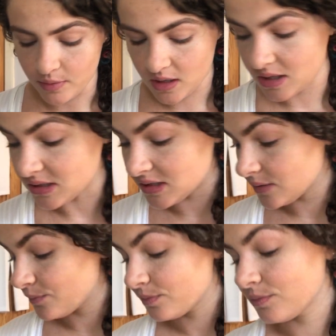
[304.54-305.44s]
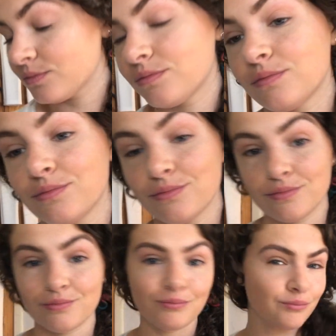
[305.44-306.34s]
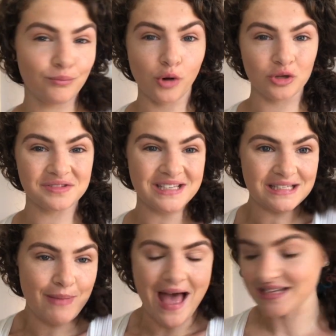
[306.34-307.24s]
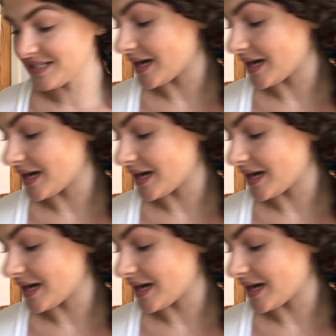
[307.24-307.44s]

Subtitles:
because bronze is best,